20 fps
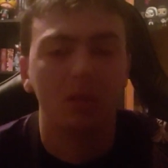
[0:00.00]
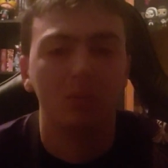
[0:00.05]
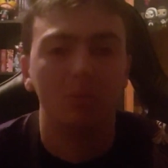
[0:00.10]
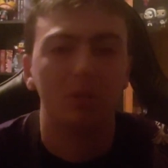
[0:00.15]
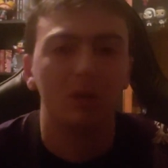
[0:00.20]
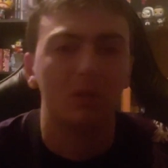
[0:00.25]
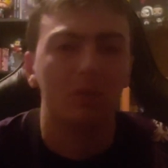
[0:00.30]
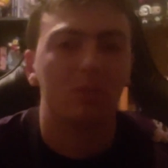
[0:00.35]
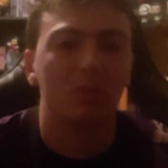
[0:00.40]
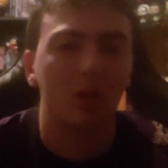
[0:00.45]
in the
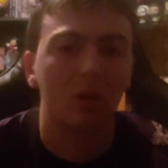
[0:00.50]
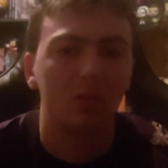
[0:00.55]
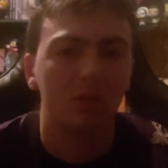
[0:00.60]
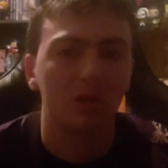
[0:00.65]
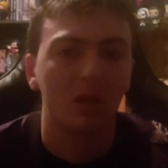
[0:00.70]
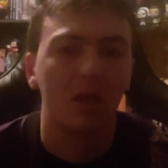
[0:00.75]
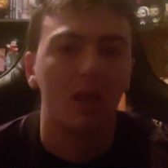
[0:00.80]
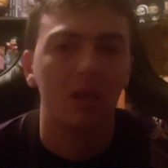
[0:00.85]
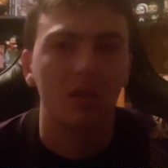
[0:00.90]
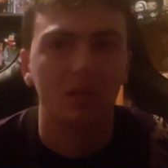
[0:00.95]
middle rows,
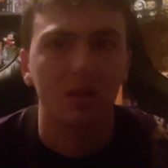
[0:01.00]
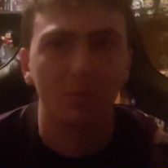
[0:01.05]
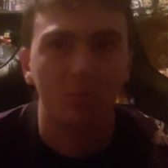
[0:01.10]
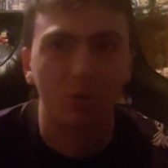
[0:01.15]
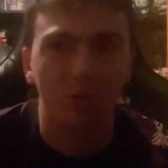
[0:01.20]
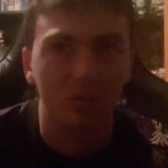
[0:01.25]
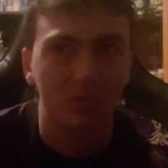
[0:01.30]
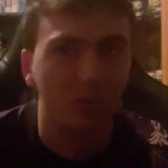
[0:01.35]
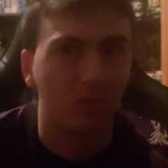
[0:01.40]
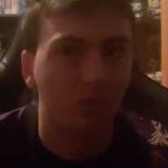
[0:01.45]
some
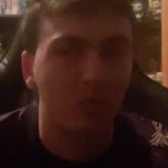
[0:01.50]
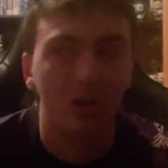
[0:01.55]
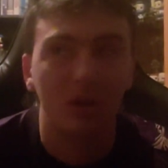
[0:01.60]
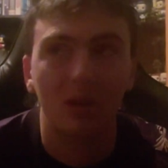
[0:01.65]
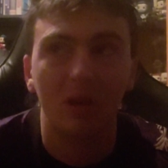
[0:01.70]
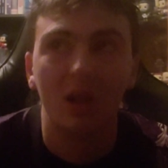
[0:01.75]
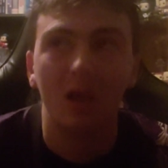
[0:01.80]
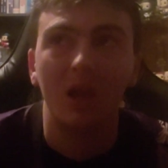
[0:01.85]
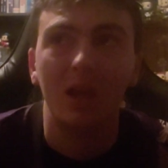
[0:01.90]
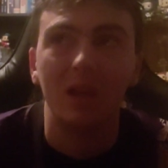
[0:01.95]
towards the
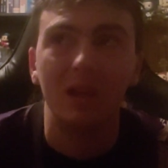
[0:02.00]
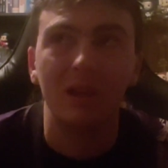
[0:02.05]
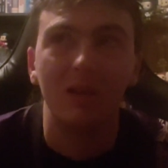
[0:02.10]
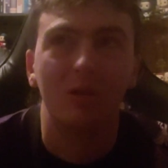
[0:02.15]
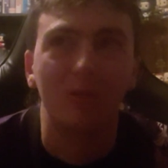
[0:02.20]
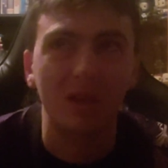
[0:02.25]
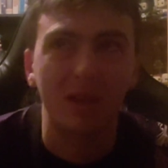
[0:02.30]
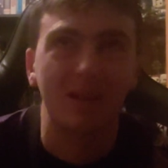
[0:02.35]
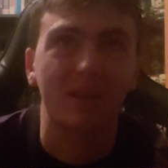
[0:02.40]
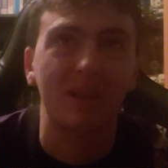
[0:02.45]
front. You
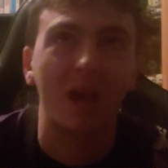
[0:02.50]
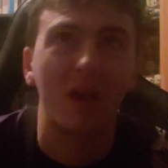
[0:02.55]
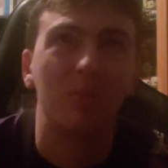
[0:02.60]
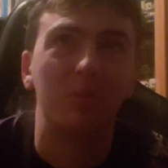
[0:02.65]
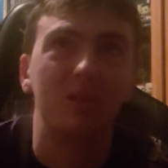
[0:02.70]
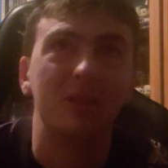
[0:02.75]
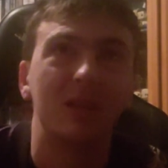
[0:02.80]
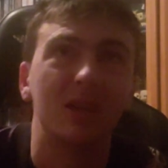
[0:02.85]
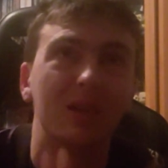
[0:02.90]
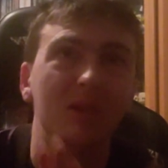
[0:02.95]
know, that
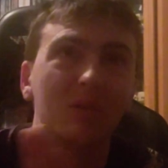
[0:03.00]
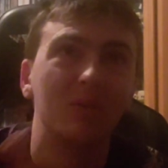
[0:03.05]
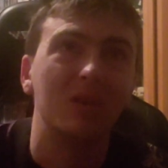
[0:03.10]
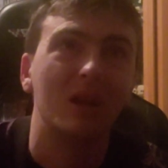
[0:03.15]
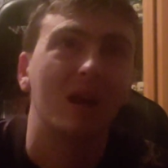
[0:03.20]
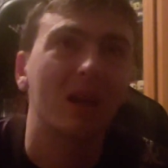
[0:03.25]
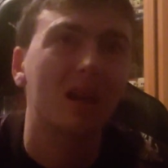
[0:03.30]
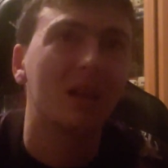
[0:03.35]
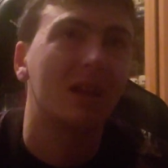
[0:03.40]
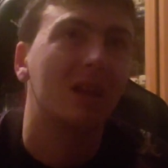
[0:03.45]
type of thing. You're
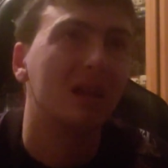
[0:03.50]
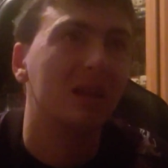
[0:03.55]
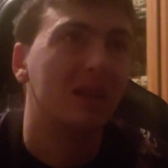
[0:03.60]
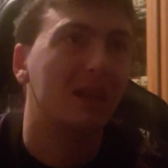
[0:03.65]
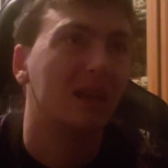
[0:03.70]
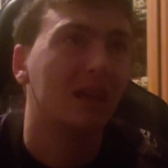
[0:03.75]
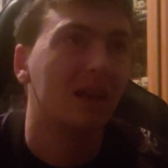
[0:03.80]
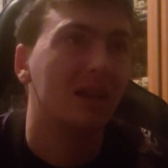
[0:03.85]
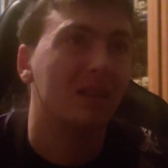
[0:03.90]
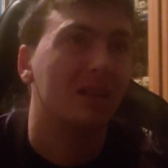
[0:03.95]
not gonna
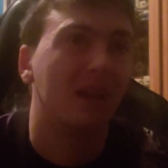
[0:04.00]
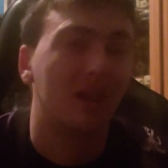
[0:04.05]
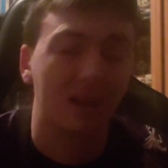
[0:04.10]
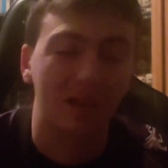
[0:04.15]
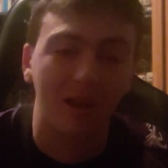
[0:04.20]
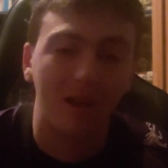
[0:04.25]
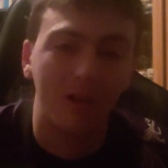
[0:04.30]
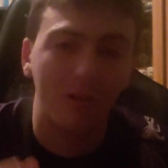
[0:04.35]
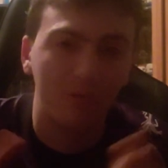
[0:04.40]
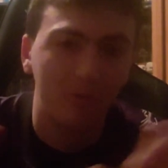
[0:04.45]
get
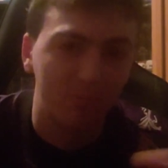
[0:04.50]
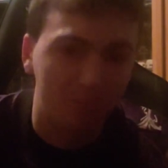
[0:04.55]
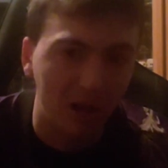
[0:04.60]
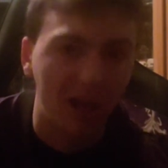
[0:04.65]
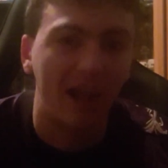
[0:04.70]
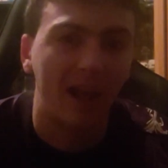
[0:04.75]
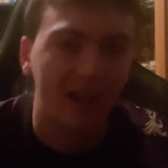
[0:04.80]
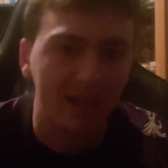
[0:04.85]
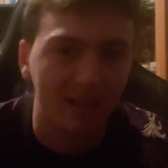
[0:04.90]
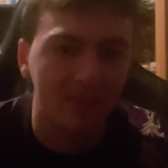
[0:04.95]
like a
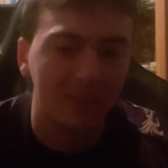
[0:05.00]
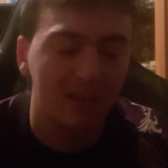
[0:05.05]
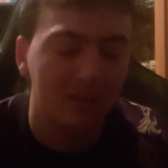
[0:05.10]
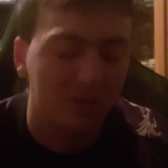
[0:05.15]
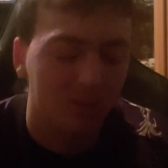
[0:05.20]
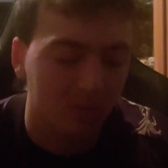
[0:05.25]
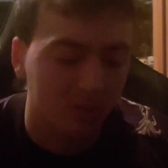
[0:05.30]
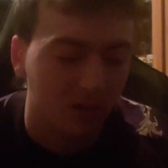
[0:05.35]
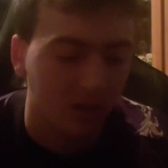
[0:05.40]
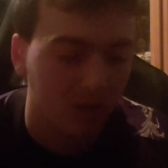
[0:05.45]
packed
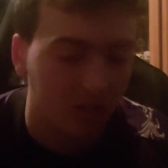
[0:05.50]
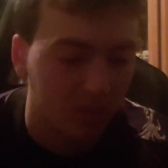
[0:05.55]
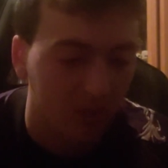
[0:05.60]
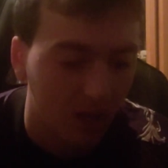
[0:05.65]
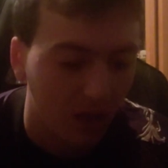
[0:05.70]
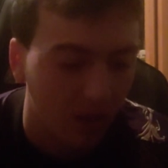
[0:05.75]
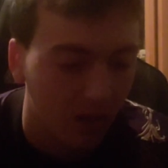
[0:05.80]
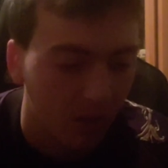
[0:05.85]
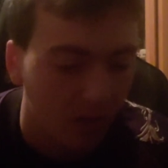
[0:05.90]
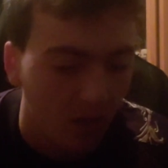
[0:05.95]
theater like
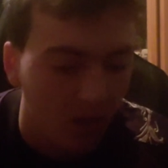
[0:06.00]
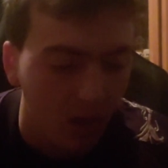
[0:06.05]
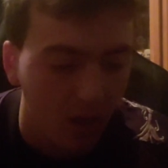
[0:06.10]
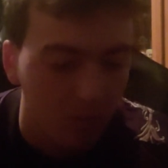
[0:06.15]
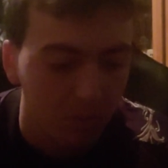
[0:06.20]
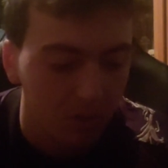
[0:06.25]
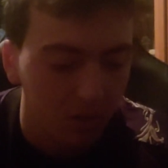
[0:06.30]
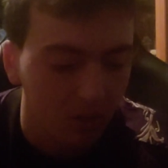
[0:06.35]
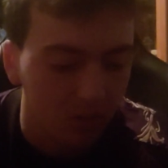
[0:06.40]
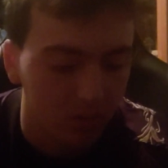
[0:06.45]
that.
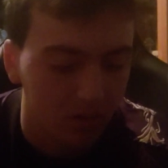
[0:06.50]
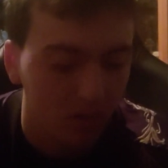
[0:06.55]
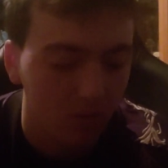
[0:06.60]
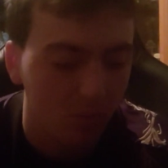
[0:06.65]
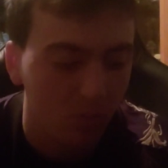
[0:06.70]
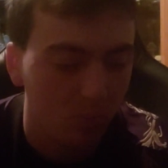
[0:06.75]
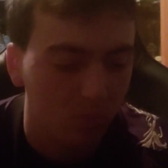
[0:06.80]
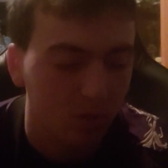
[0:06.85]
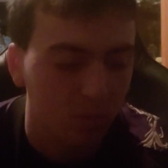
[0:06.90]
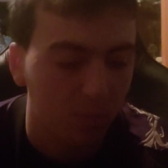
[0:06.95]
But no, this
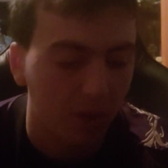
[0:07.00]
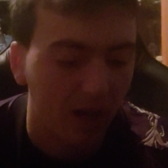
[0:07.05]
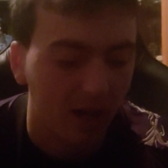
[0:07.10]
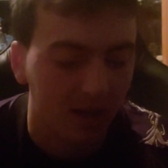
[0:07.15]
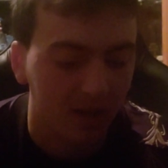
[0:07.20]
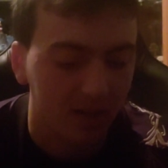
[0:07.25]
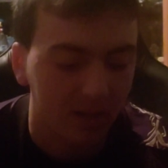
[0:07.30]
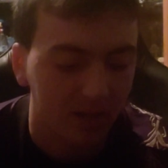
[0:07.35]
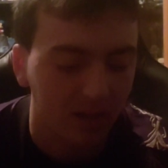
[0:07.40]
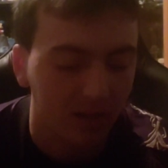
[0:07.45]
one was
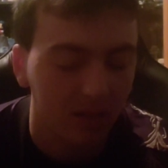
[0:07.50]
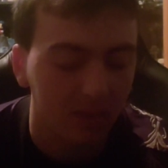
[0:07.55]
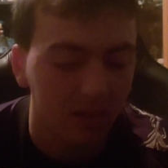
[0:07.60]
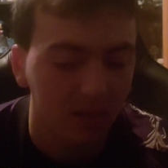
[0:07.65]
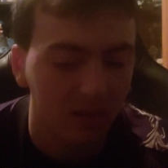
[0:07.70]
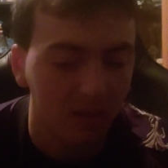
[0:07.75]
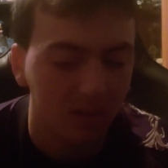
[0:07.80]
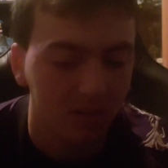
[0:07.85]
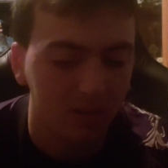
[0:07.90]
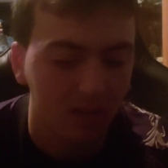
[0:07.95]
packed. And I
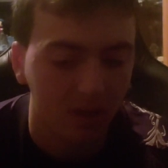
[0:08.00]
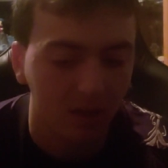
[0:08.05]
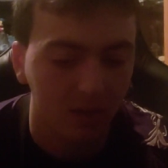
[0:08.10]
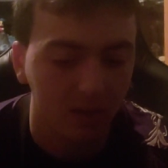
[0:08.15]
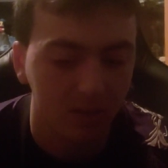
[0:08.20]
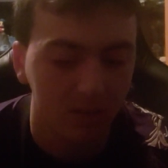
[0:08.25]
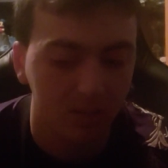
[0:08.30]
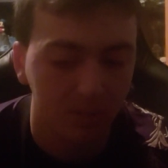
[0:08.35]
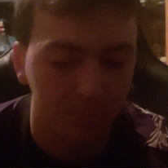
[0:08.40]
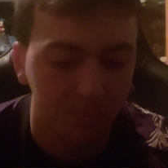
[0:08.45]
think it's
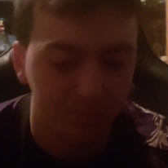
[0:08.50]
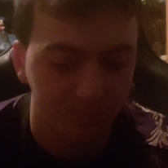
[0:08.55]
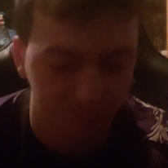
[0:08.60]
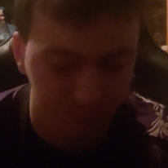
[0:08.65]
because